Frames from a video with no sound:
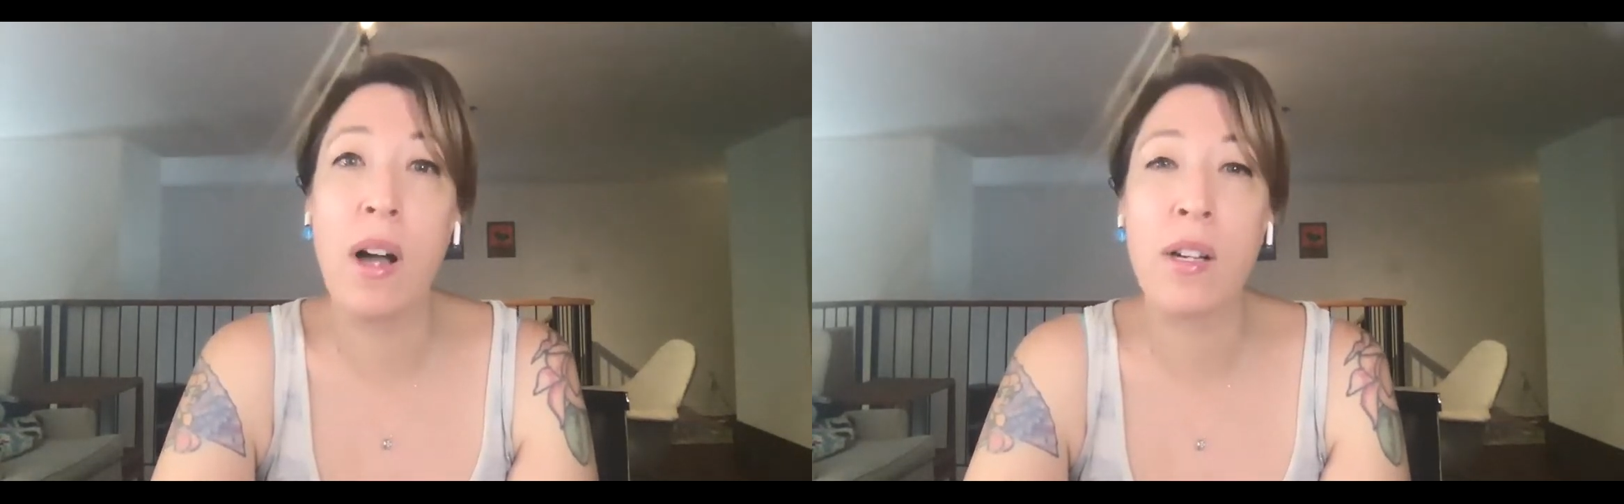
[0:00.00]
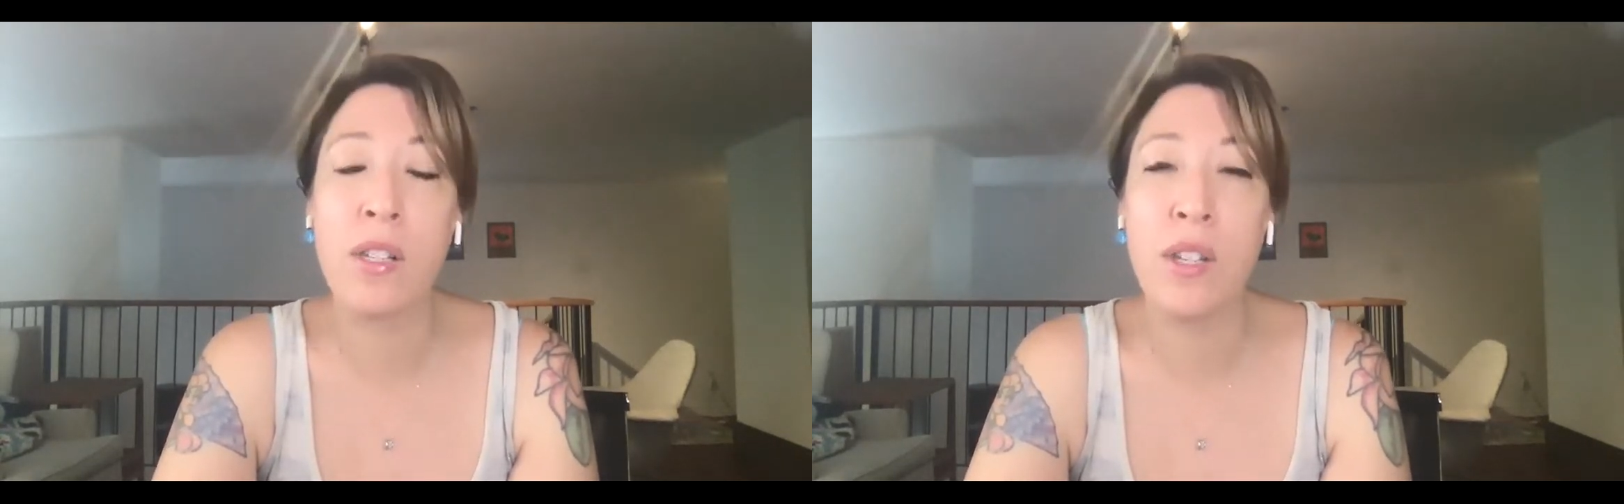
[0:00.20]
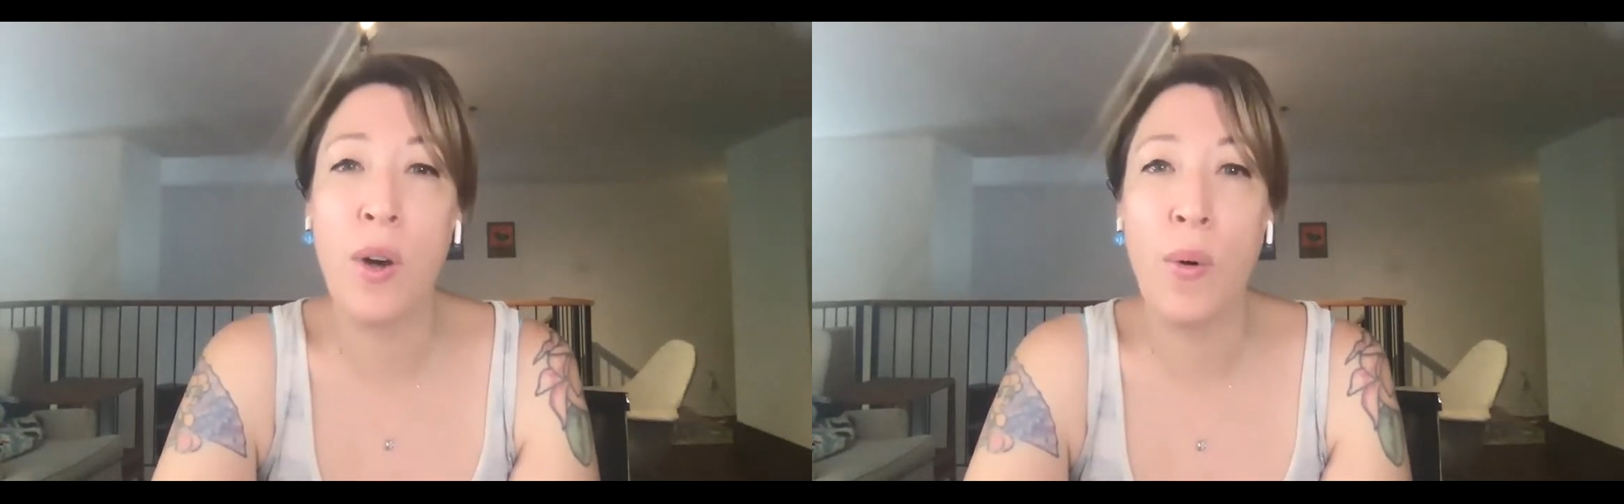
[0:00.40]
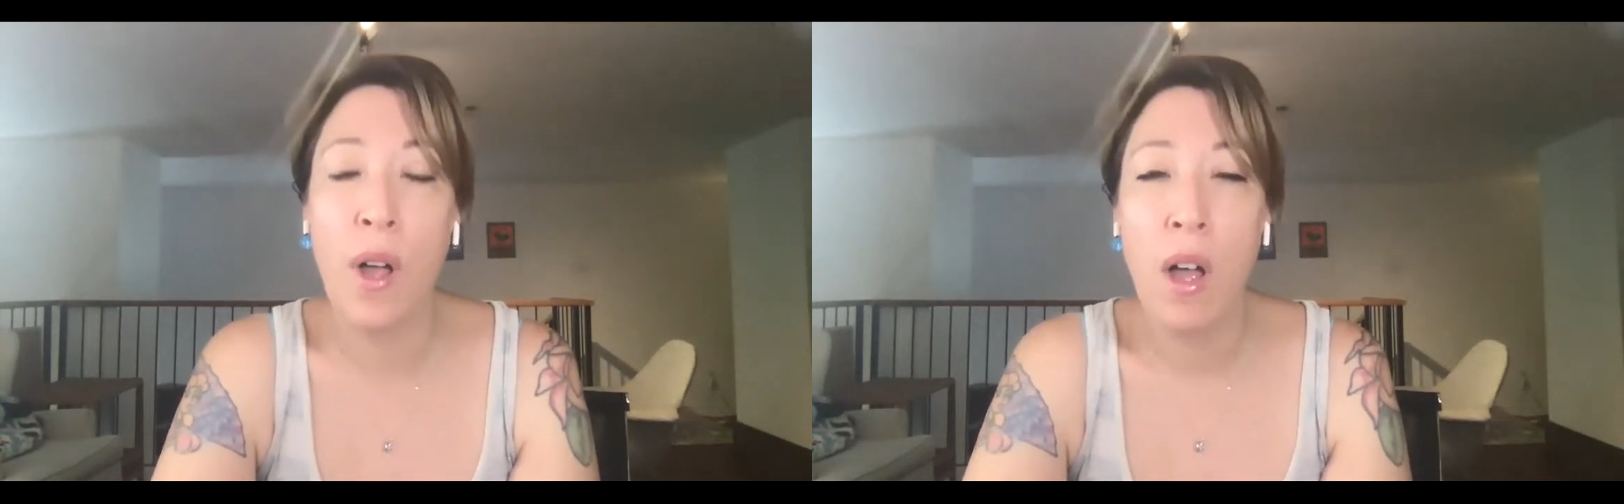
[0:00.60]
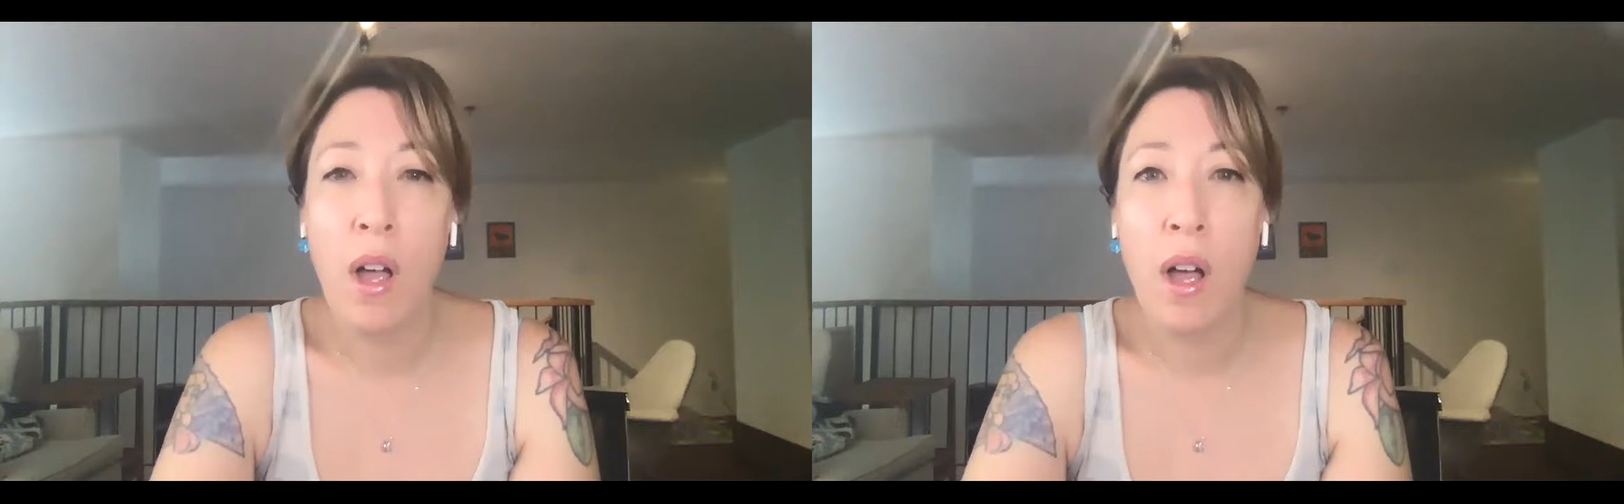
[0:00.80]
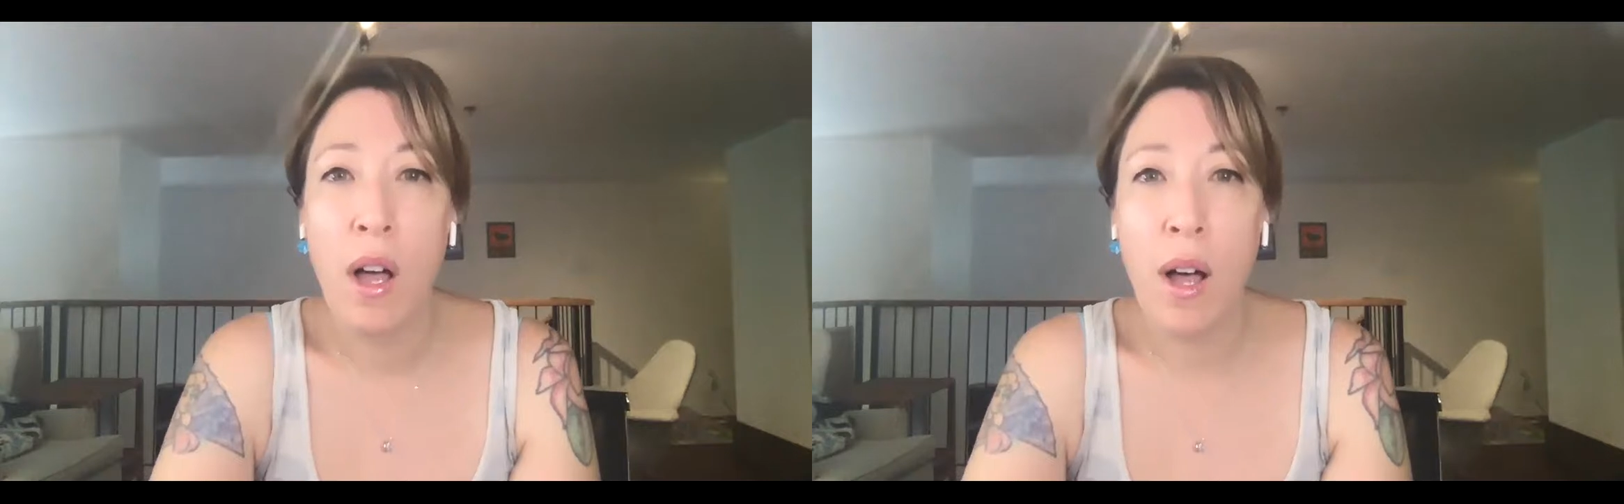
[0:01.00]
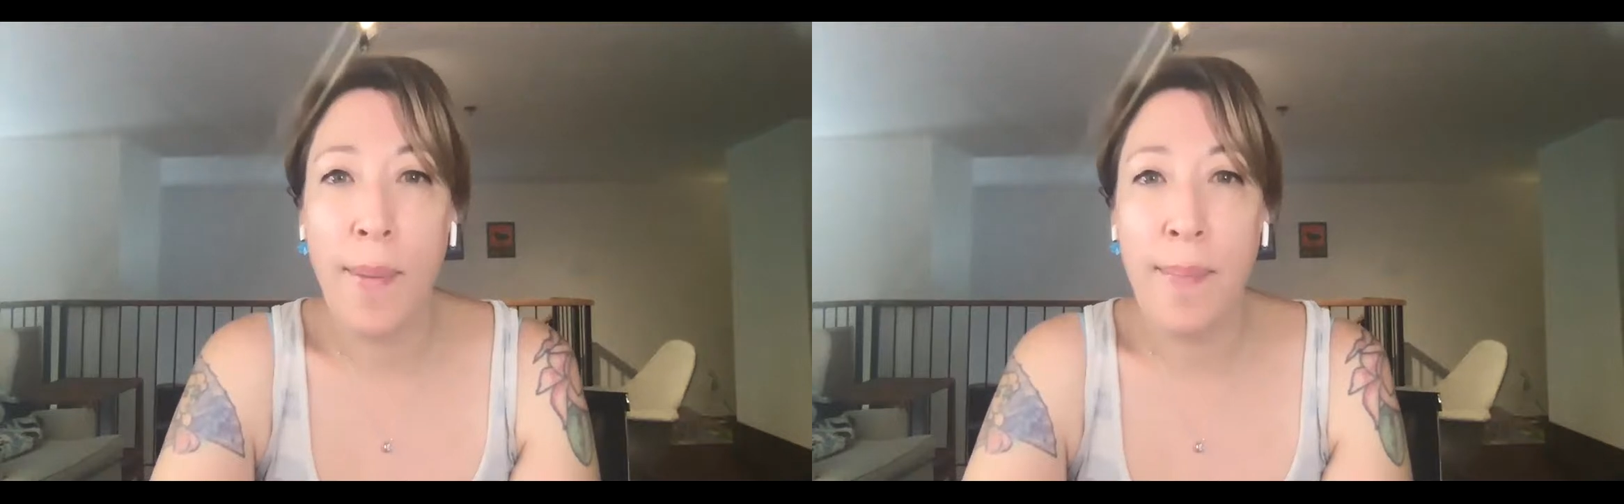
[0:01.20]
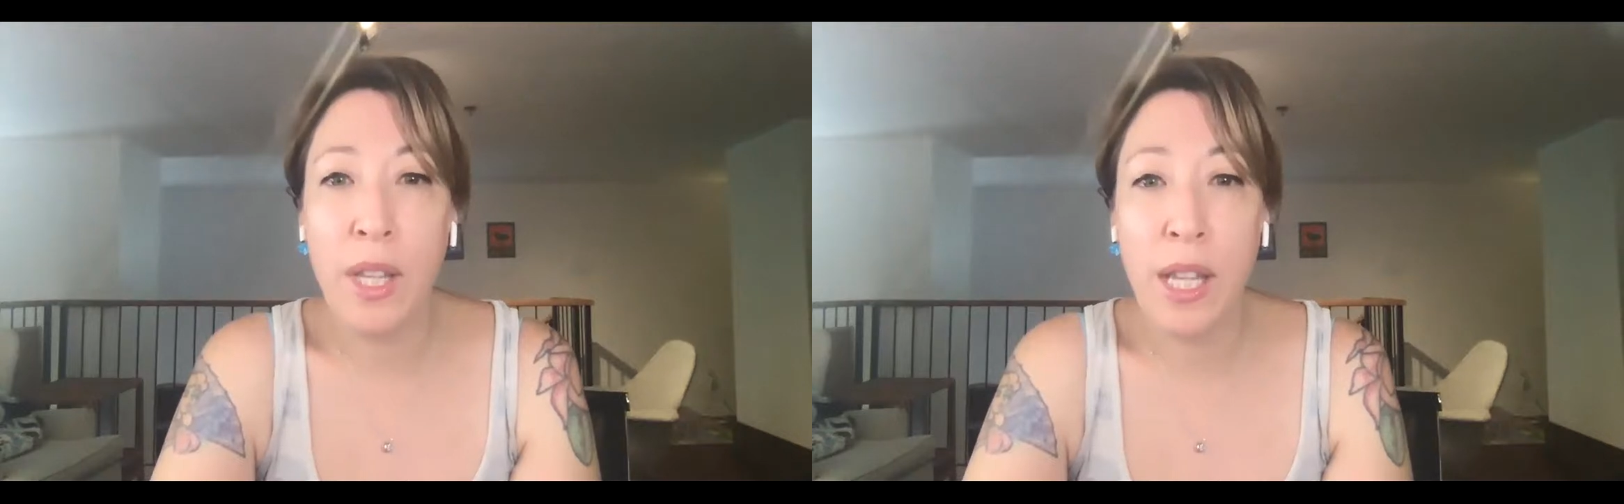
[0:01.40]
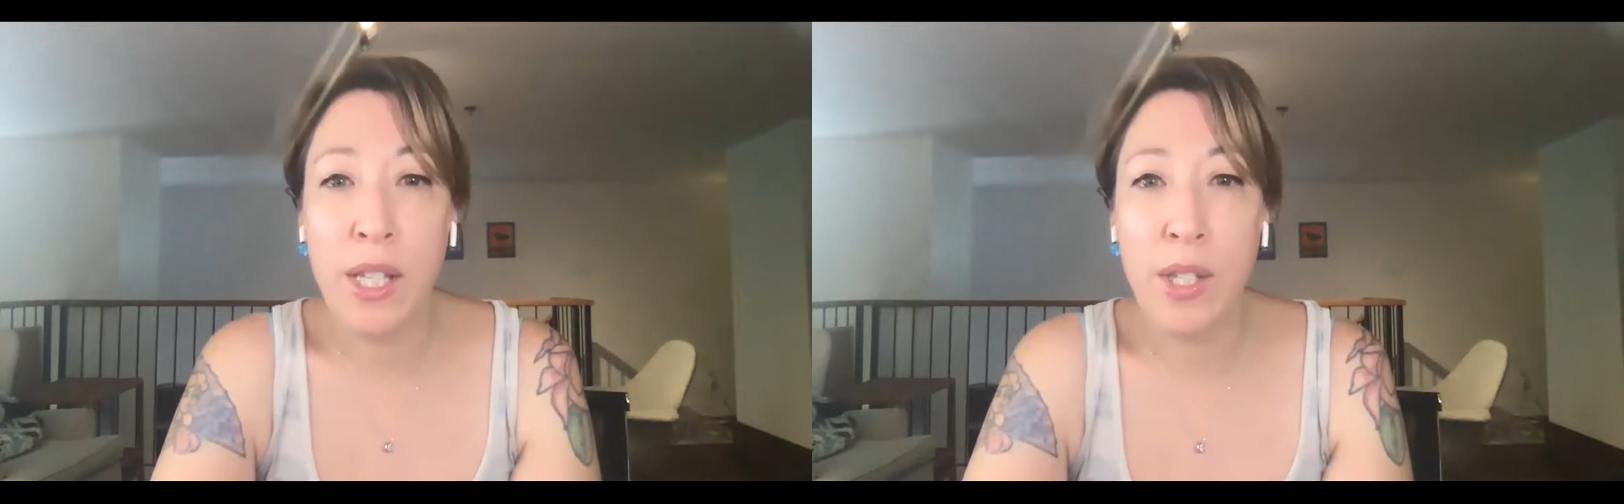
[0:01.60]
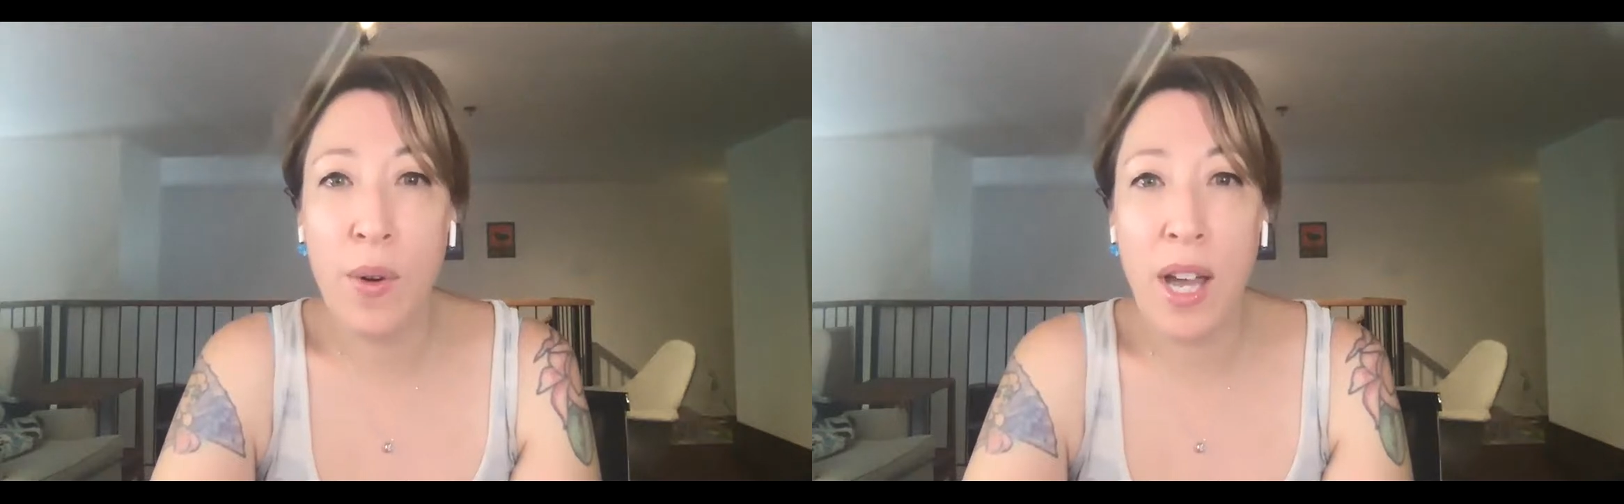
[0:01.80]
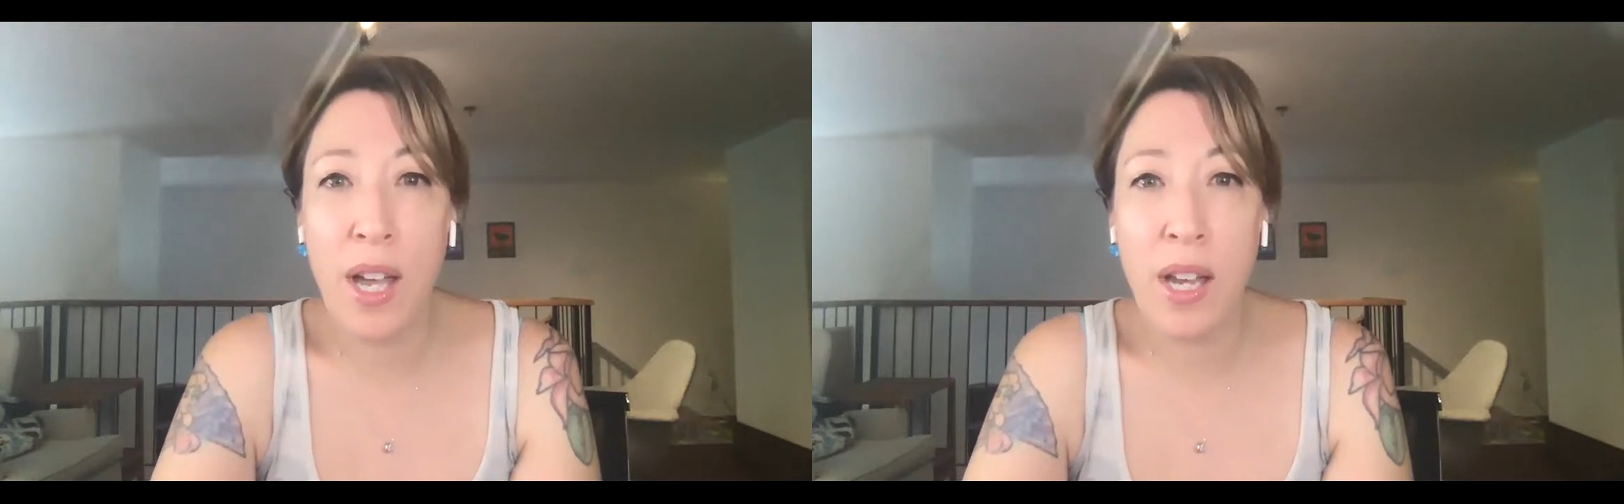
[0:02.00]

So let's go ahead.